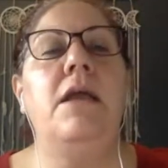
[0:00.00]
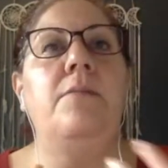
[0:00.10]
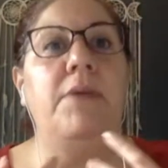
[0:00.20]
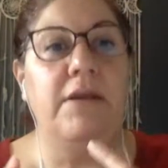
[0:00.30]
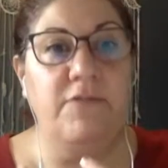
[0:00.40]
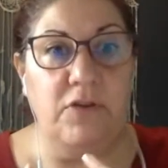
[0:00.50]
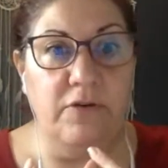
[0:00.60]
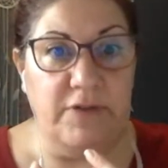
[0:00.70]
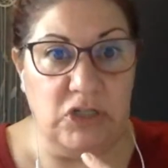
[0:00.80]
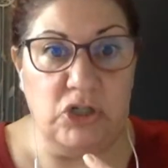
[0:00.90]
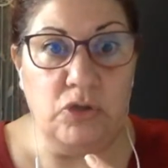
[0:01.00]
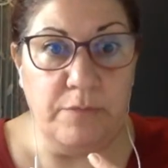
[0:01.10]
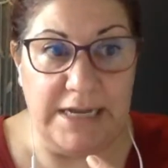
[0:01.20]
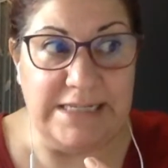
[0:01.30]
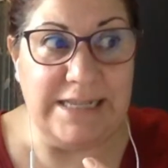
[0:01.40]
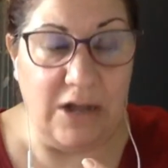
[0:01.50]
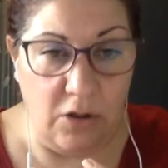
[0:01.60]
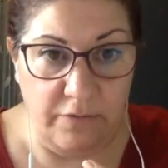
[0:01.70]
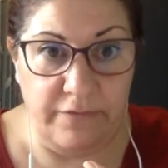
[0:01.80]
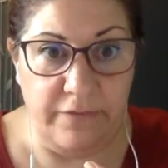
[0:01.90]
and be of service to
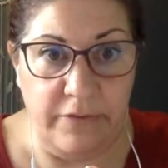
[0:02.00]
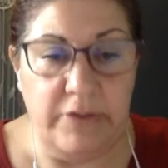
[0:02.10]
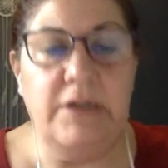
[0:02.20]
myself?